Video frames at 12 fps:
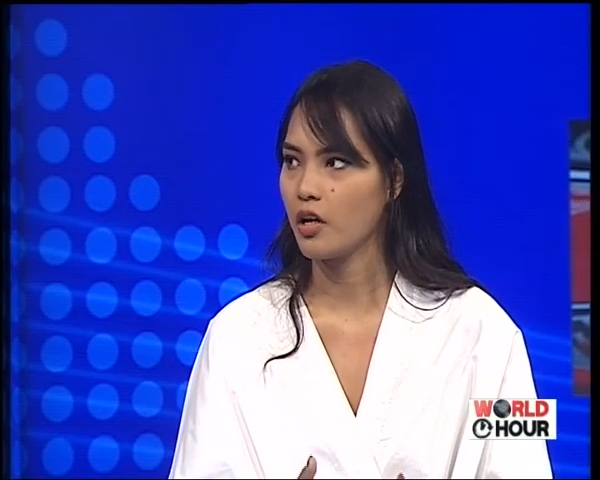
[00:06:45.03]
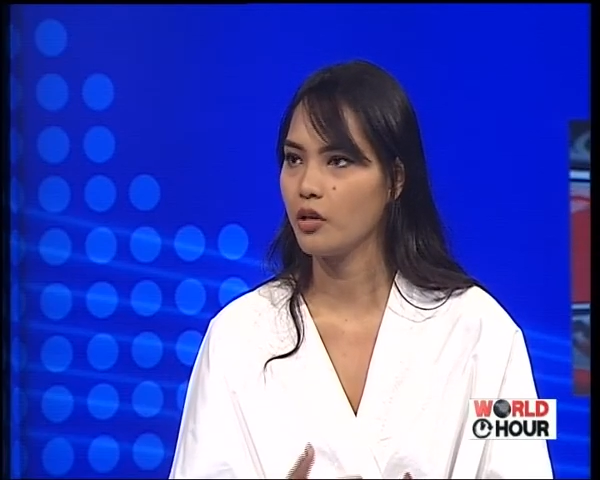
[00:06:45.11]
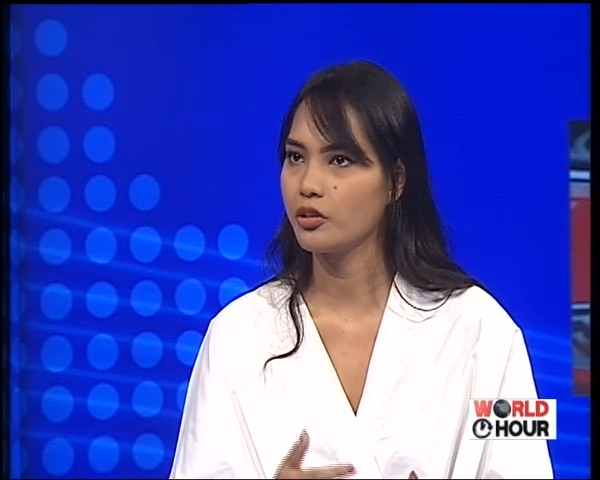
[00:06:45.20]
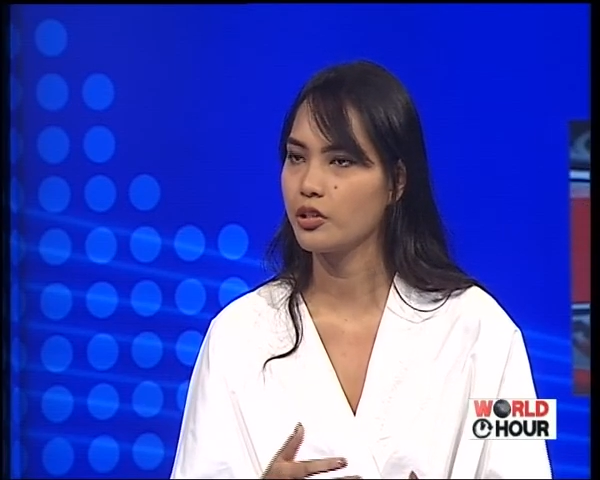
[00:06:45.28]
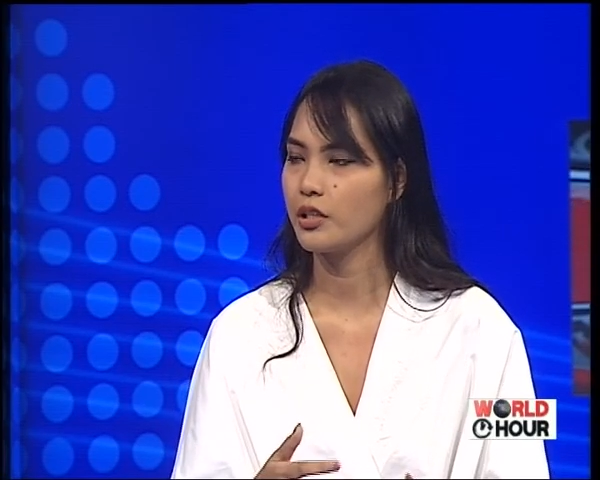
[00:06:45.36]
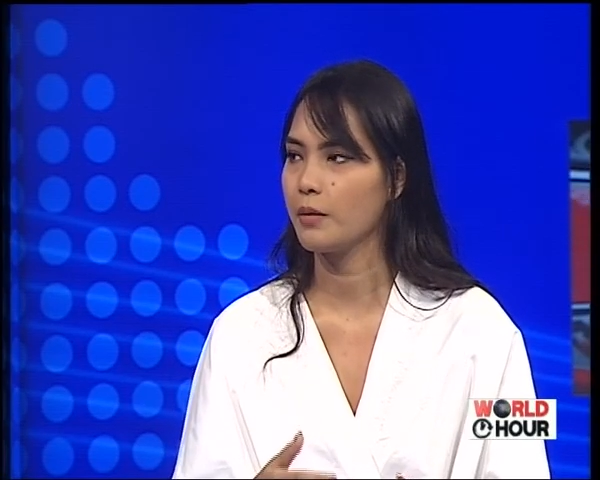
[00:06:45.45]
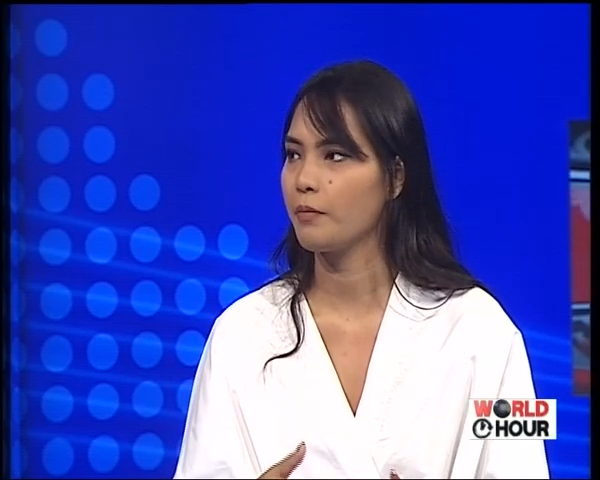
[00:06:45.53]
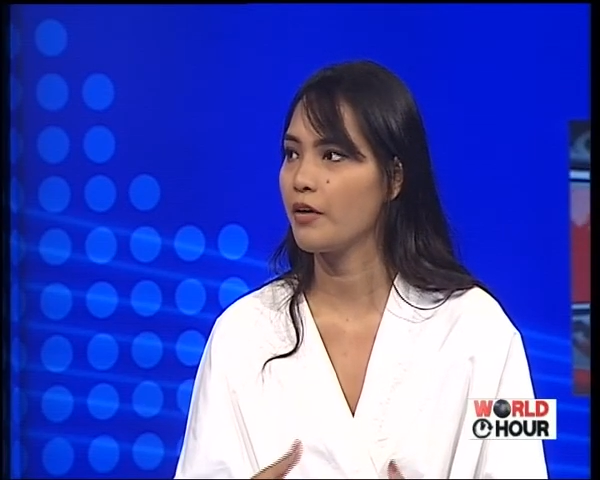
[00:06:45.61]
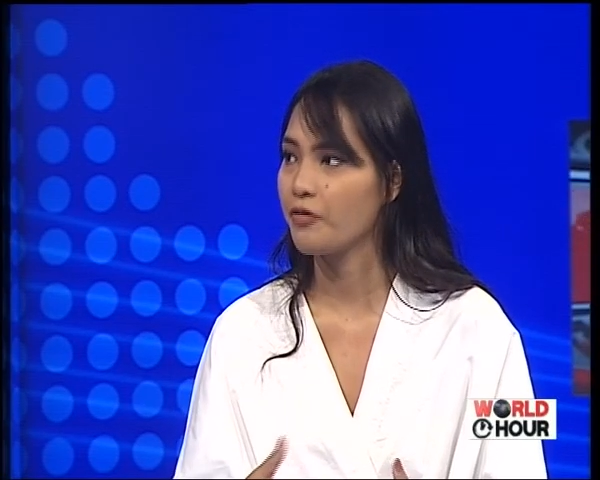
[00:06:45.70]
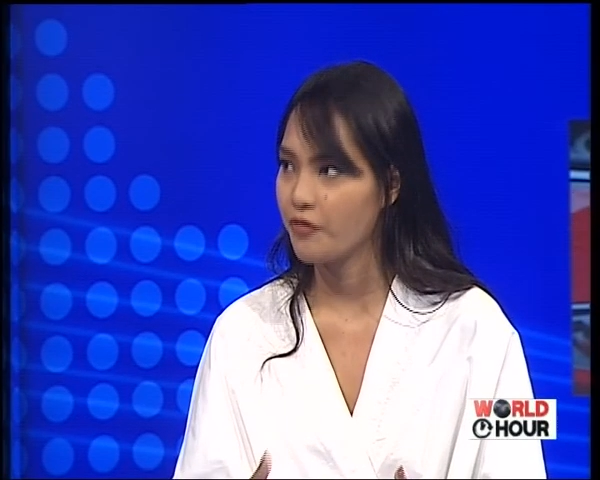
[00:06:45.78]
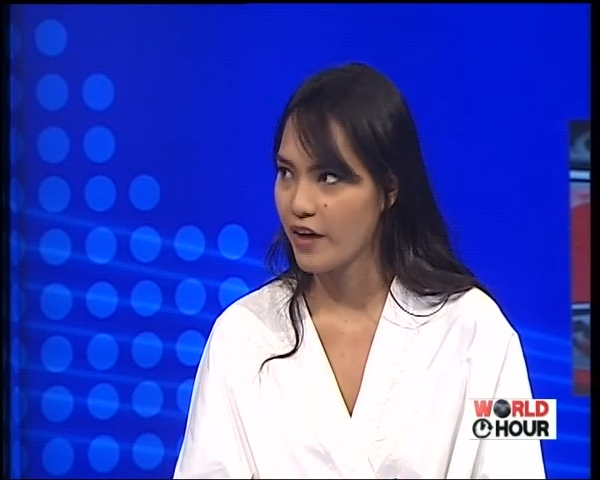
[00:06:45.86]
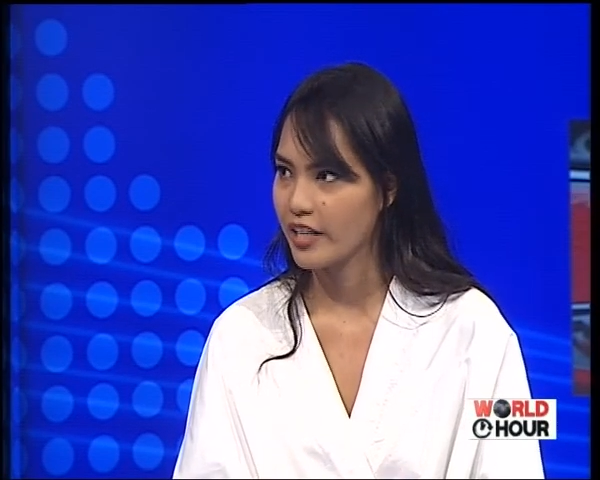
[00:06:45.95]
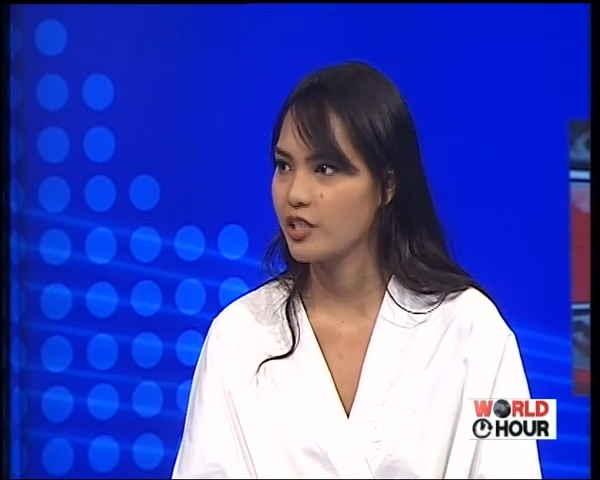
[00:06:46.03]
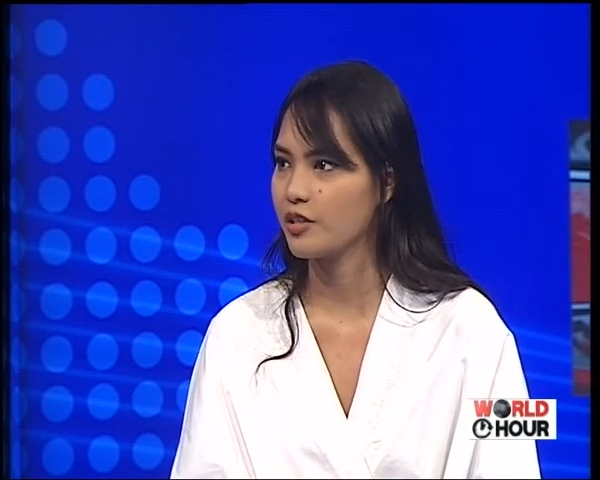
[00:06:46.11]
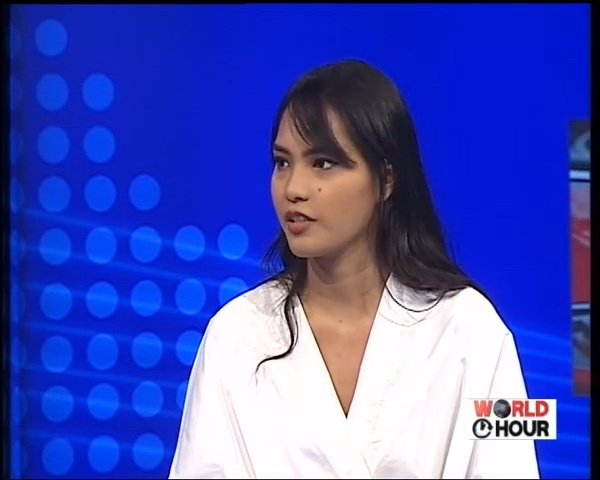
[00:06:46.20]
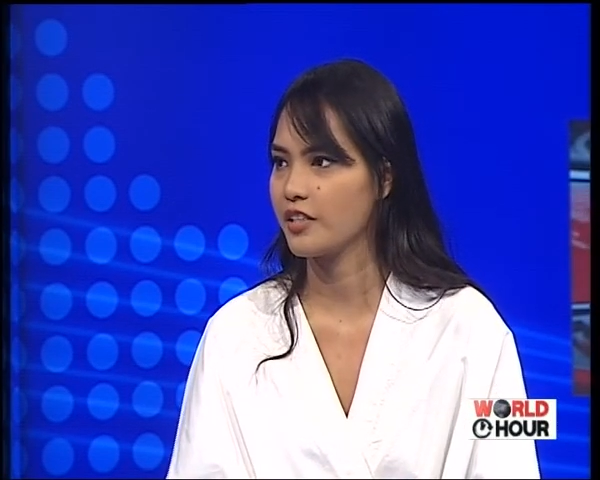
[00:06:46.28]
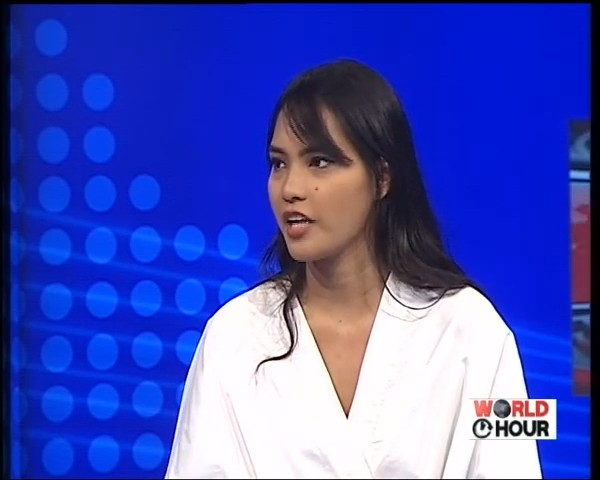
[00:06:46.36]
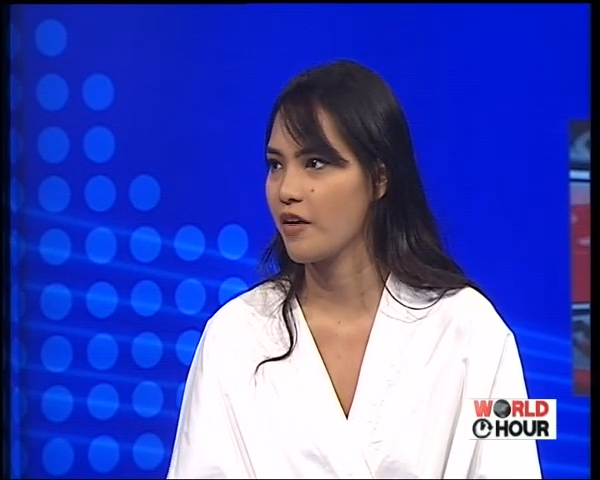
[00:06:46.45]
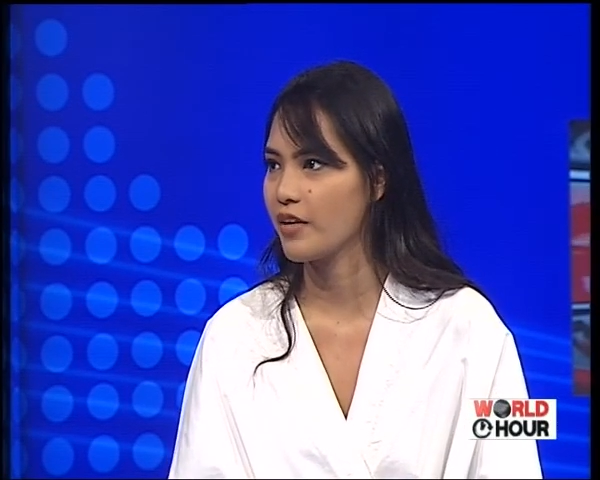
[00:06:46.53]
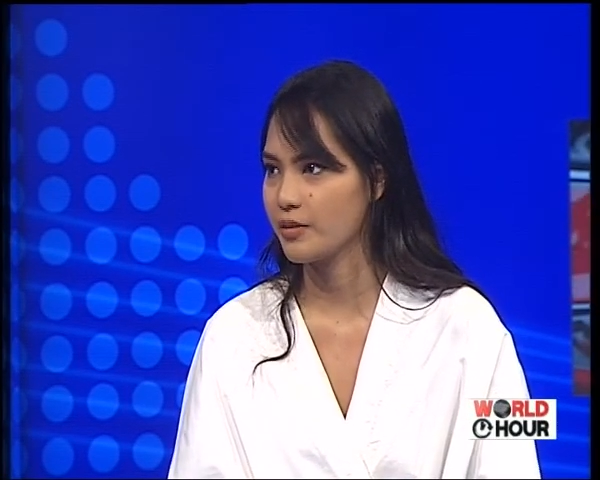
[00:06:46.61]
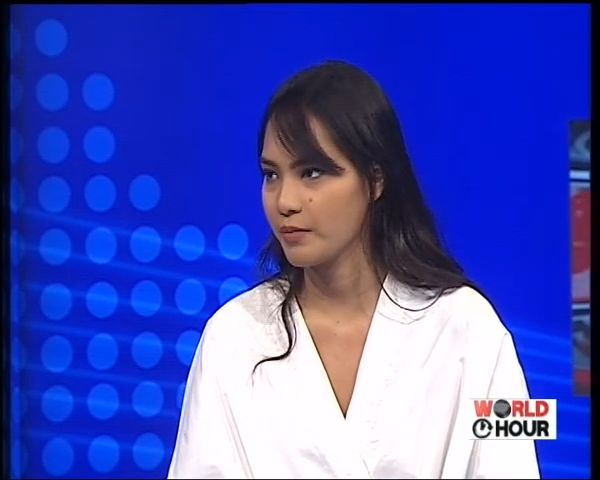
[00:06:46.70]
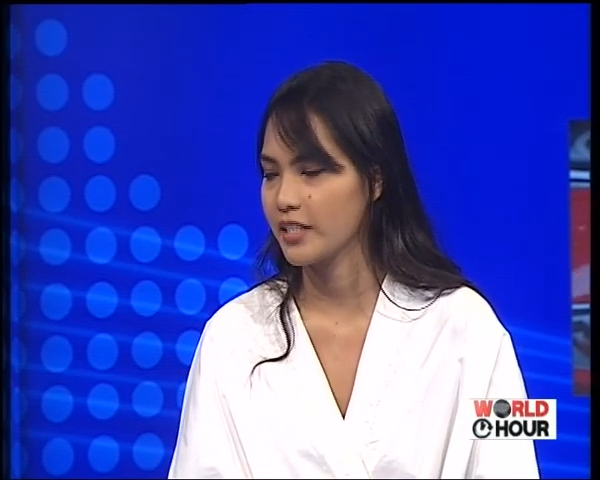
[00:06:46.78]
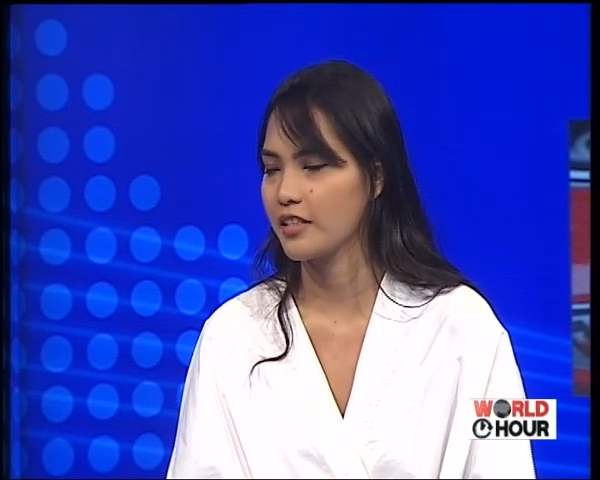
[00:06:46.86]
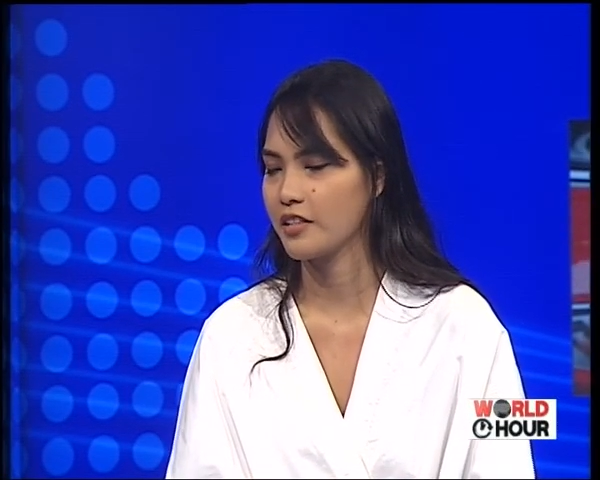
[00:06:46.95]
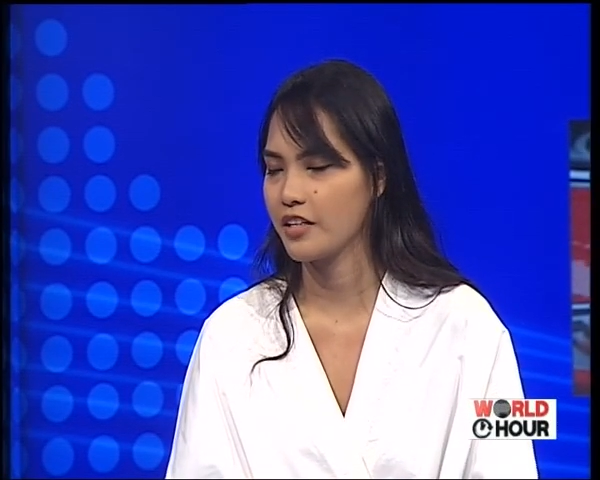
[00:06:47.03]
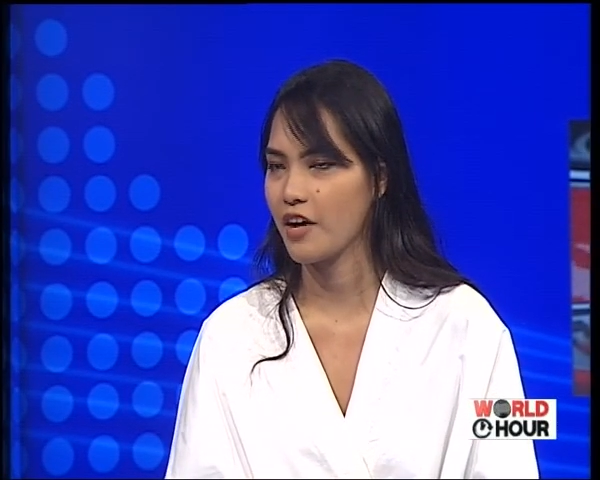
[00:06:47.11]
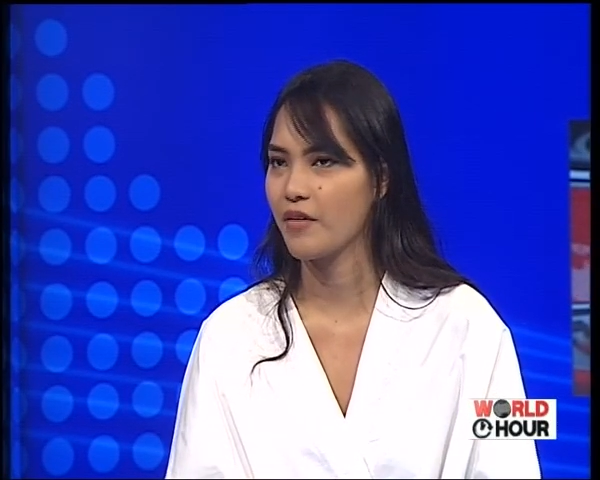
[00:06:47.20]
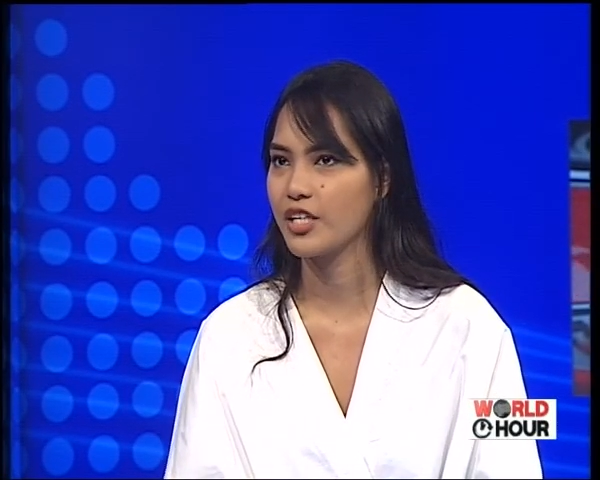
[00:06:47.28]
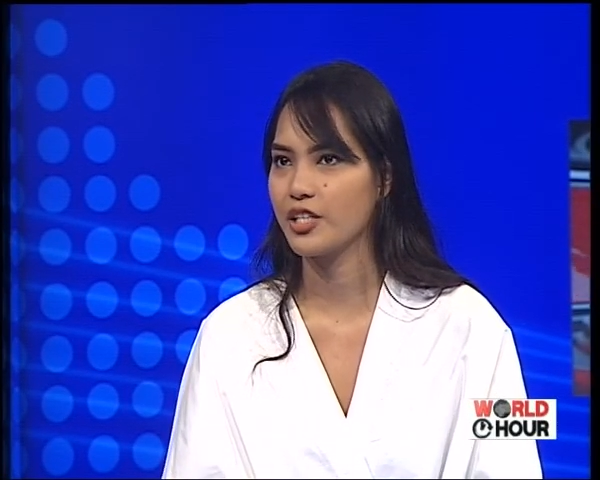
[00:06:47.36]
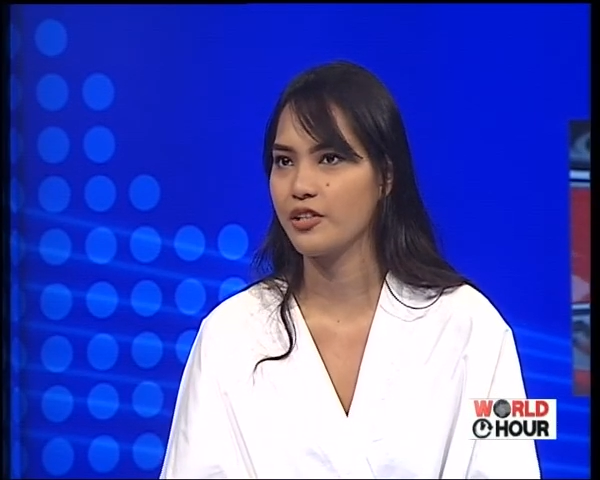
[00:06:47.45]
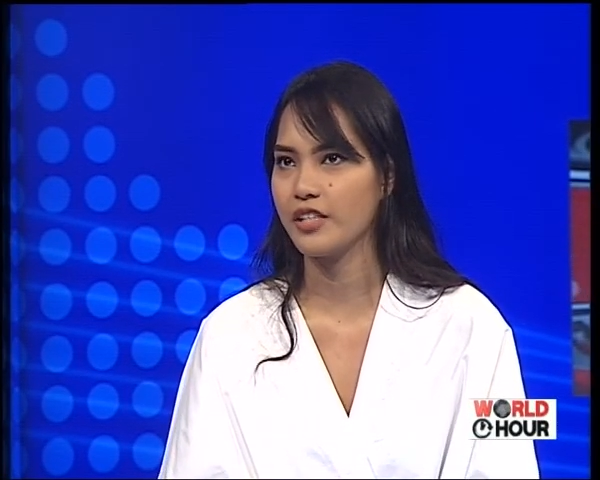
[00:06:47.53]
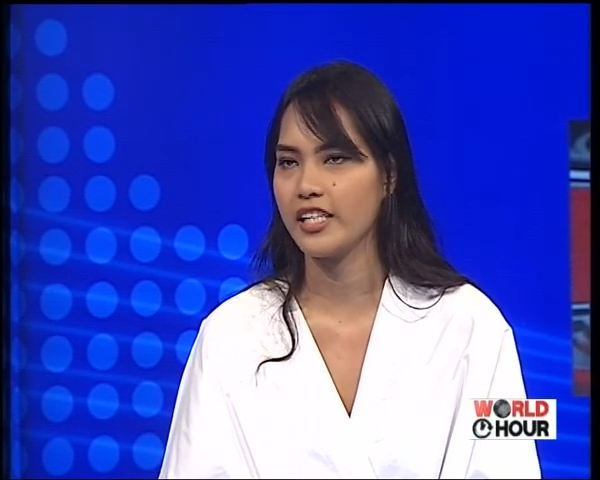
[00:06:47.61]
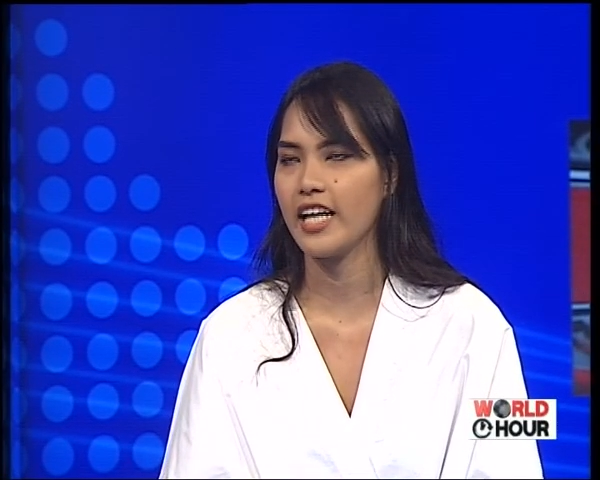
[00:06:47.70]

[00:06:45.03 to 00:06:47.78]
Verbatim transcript: also a friend to Setiawan Mr. Setiawan Djody.